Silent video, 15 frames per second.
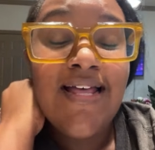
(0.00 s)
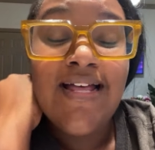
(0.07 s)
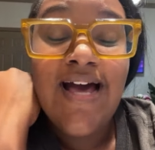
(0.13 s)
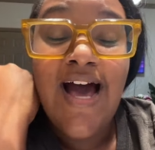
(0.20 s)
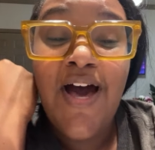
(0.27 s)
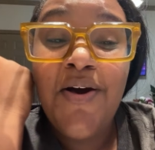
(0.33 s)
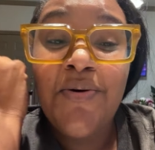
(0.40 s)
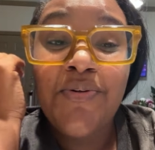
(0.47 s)

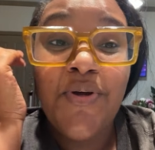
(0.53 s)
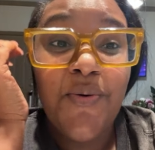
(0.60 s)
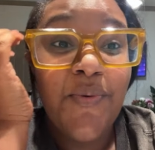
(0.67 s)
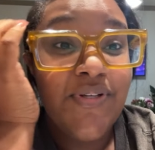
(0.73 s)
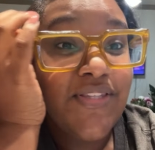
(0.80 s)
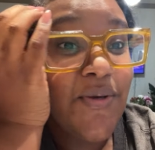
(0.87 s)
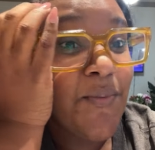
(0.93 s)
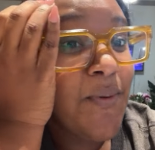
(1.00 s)
I don't know
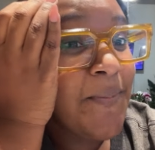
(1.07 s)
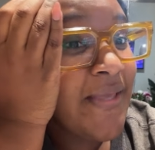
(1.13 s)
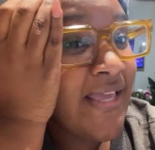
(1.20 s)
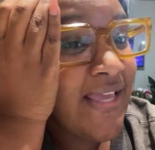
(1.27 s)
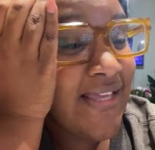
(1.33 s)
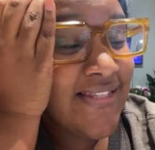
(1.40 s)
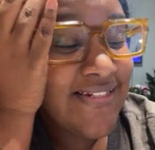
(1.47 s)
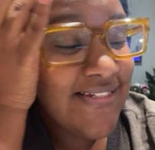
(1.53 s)
what that woman
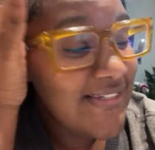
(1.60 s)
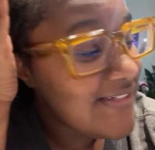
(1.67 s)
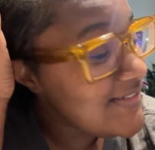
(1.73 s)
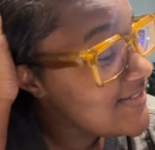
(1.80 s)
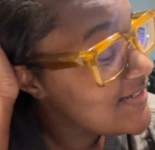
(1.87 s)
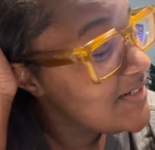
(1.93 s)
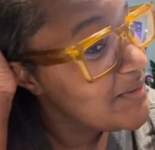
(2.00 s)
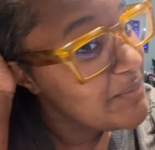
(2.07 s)
had did
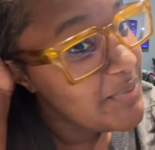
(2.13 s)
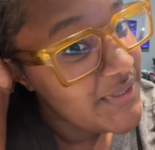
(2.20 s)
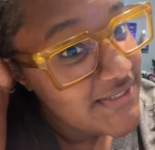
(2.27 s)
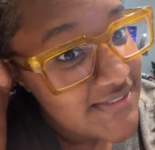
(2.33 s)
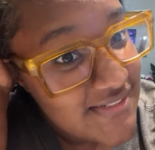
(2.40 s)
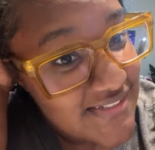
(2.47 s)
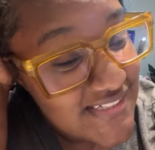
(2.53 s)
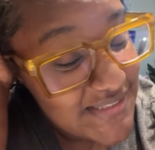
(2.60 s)
to them
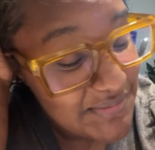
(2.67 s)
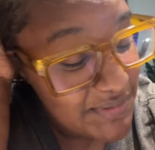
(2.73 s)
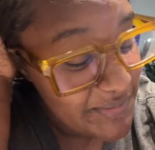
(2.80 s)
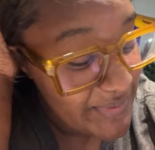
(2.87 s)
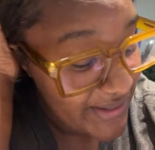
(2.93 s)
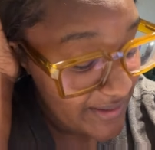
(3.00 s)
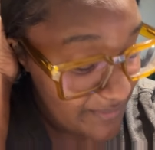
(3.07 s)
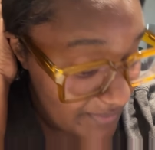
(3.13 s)
pictures, but
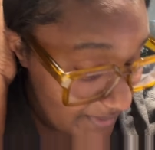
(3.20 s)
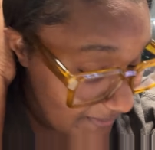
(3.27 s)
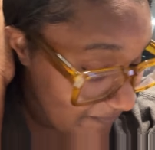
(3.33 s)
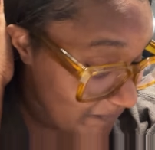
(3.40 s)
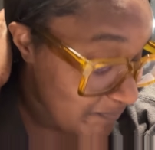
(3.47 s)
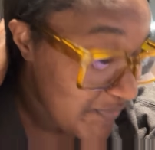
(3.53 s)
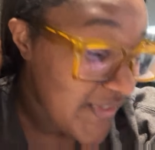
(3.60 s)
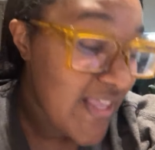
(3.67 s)
baby,
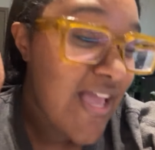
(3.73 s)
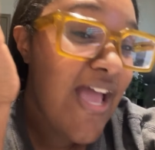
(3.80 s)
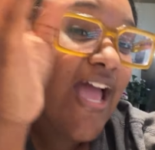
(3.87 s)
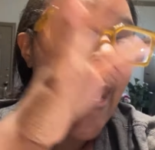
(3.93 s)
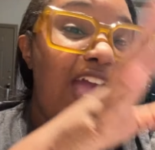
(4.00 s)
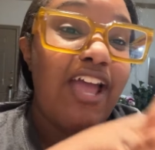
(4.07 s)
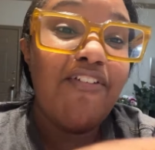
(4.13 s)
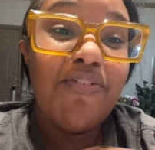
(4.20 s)

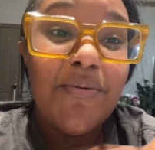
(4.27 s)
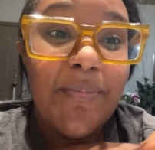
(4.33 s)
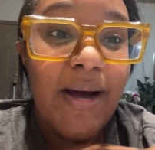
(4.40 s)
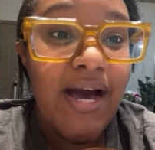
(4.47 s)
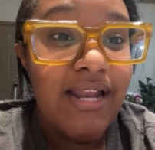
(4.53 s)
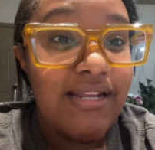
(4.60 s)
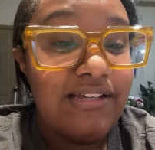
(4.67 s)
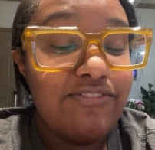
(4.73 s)

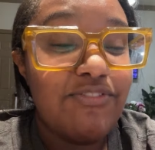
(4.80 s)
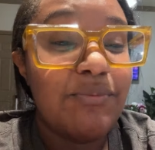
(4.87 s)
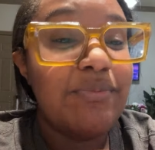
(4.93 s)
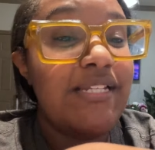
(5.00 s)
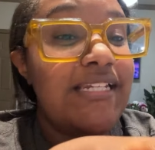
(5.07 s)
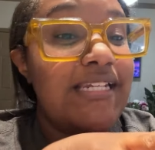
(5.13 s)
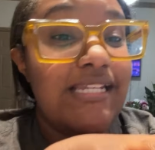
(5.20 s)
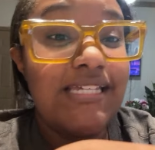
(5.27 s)
everybody from the
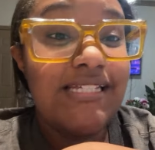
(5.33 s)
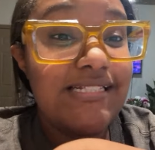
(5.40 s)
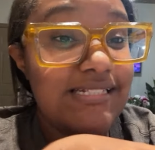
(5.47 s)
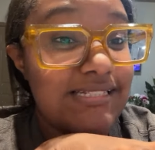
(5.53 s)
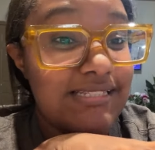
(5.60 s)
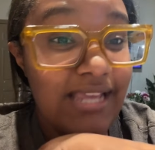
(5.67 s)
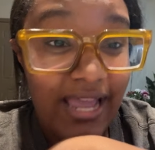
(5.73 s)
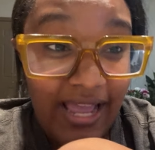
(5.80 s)
knees
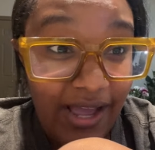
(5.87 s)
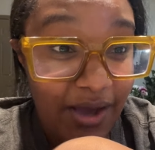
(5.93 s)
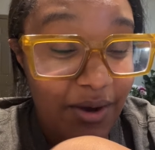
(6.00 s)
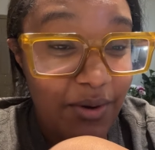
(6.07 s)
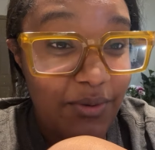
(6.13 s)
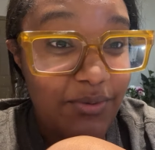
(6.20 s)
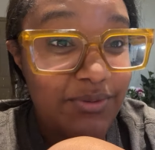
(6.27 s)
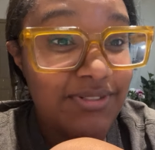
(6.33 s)

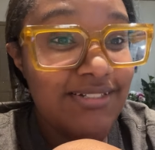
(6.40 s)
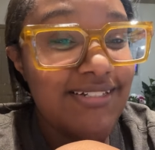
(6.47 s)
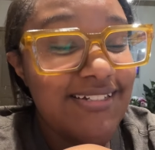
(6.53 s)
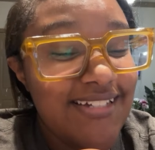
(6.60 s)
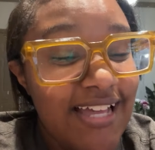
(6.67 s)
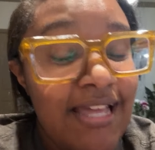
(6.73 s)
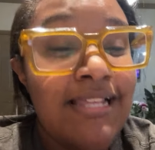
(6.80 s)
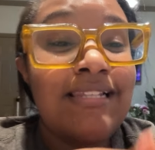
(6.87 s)
down
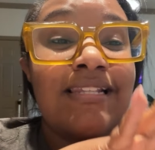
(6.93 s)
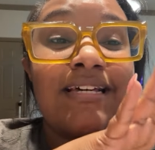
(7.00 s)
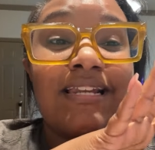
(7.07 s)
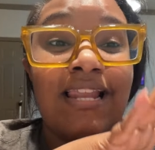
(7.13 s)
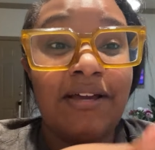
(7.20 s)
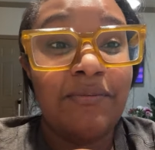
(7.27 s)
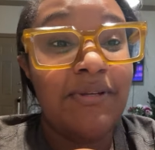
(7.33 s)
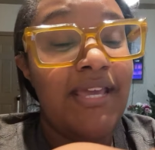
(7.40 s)
looked
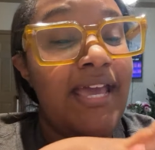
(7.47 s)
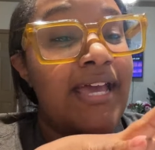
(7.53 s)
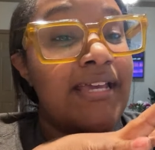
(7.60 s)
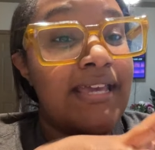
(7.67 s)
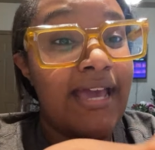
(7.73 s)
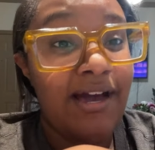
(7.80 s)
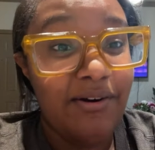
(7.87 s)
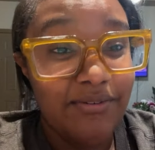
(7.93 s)
like we had
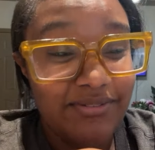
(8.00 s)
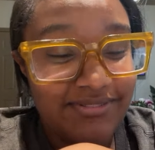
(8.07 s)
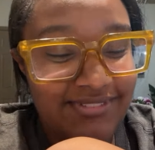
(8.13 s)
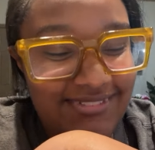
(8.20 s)
gout.